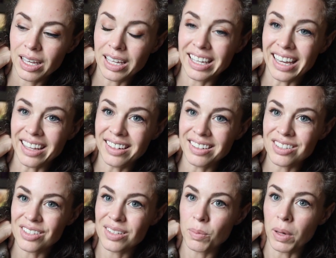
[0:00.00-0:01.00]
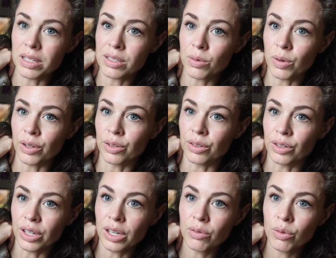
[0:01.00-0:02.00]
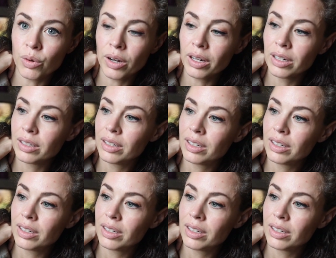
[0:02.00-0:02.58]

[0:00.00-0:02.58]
again, it just depends on what you're looking for.